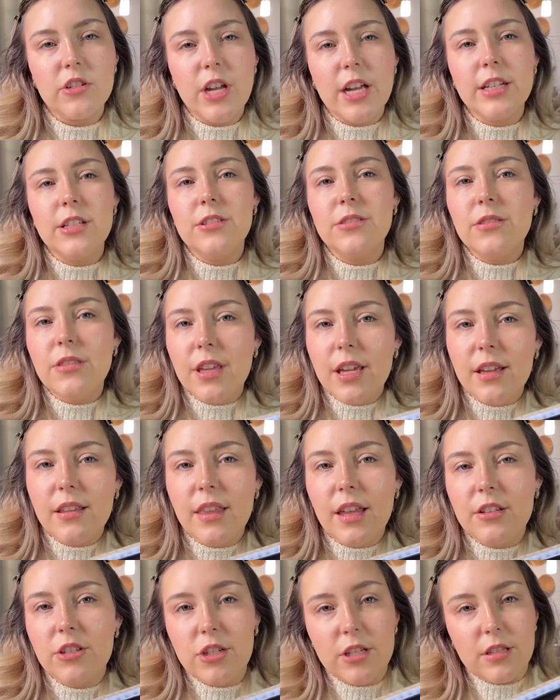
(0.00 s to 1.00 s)
I do think
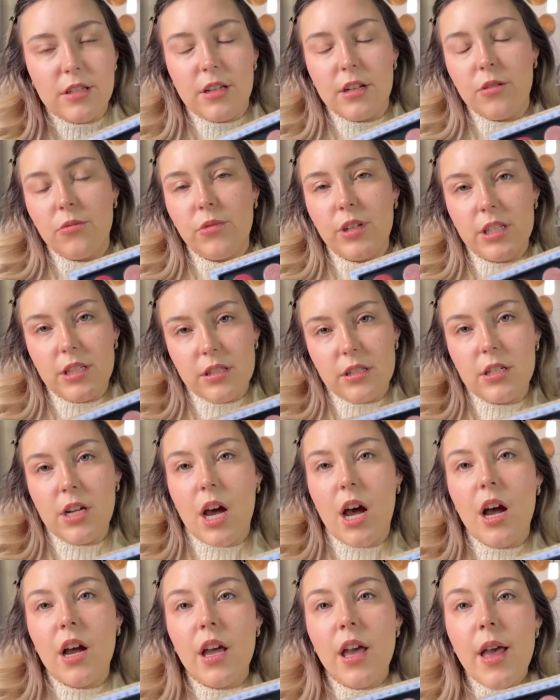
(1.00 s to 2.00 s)
that she's gonna
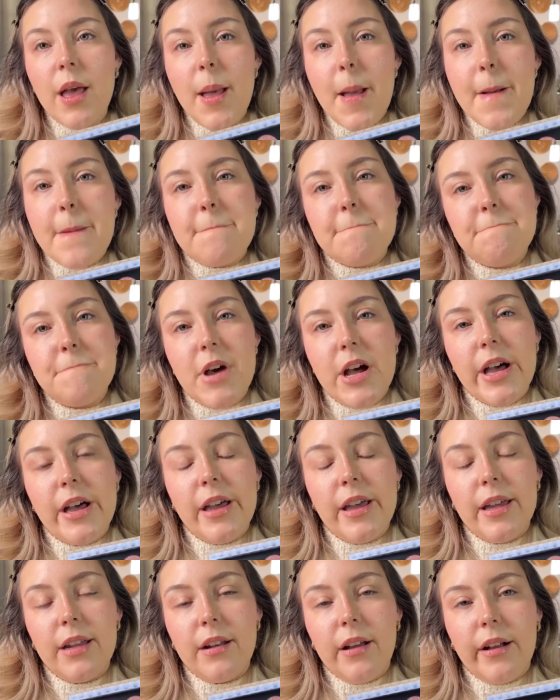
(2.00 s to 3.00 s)
restock,
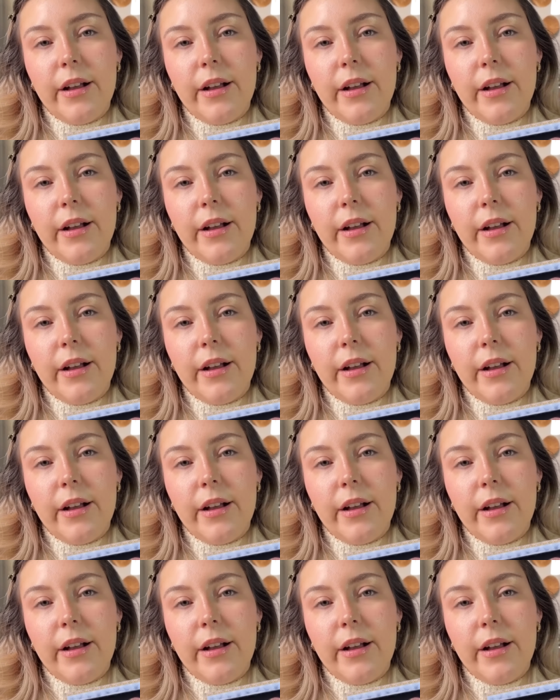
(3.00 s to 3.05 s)
but